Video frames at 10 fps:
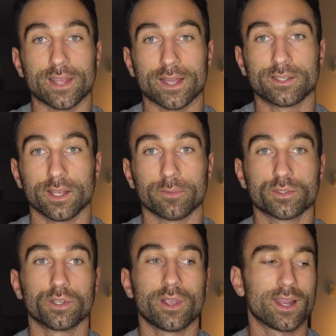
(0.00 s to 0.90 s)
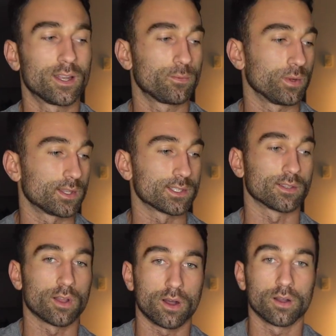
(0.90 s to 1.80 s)
that tip. So you end up with this
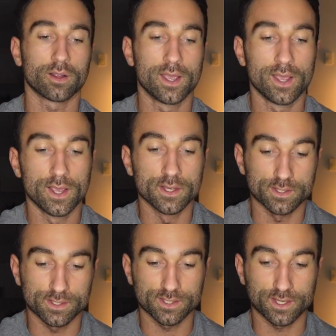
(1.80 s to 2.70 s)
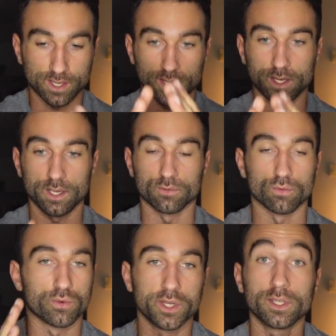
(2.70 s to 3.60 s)
long, skinny,
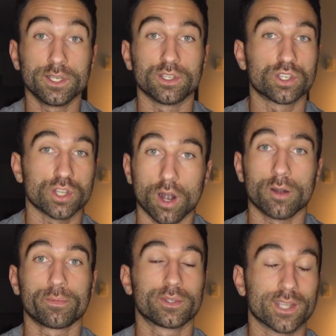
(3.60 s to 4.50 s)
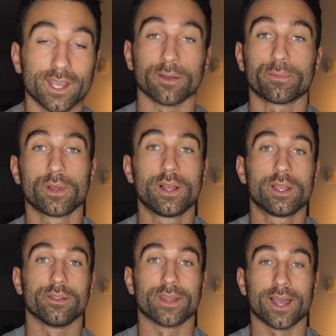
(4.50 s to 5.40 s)
really sharp tip
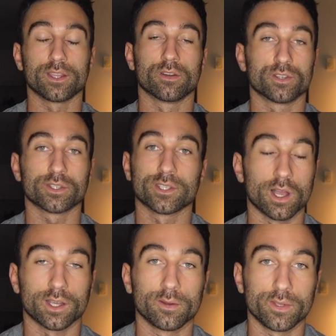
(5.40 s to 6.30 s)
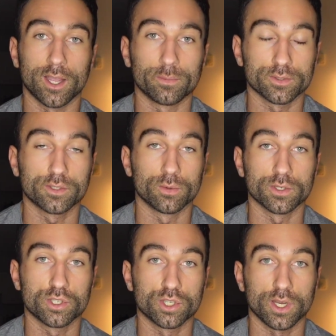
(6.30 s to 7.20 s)
that you're just not going to be able to
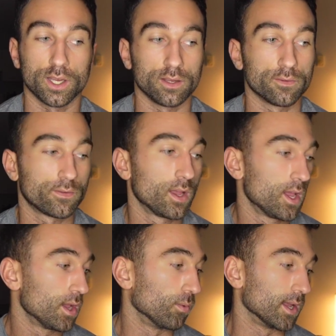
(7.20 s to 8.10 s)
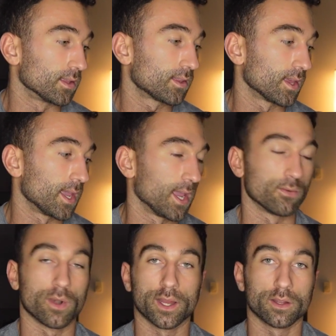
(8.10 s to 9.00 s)
achieve with a
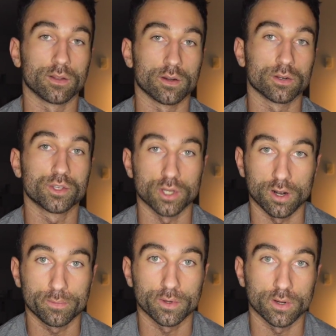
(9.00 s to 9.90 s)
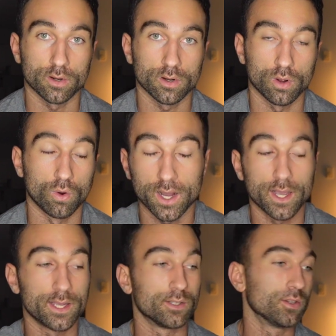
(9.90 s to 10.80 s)
regular sharpener.
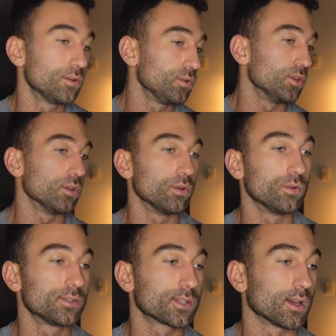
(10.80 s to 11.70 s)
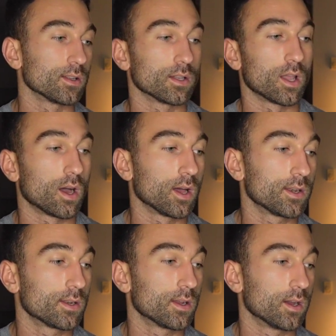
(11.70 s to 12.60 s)
I do use a lot